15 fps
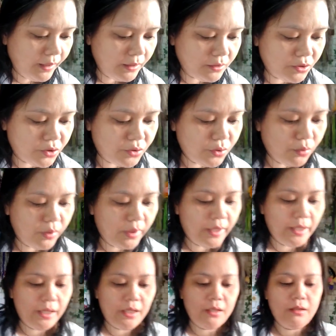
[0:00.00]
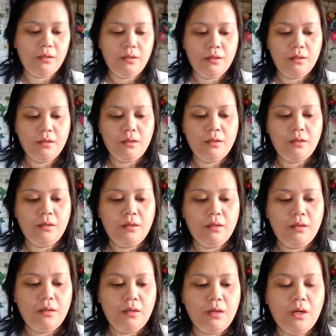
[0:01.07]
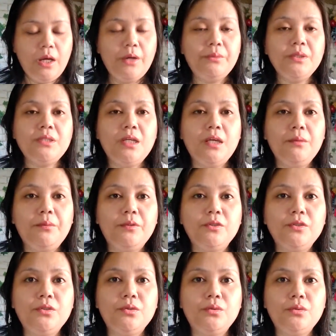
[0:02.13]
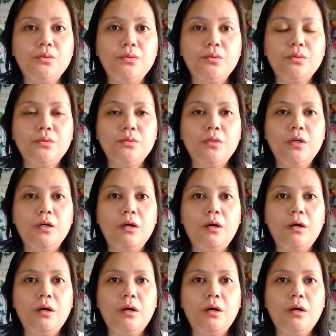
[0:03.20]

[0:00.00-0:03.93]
And so I was able to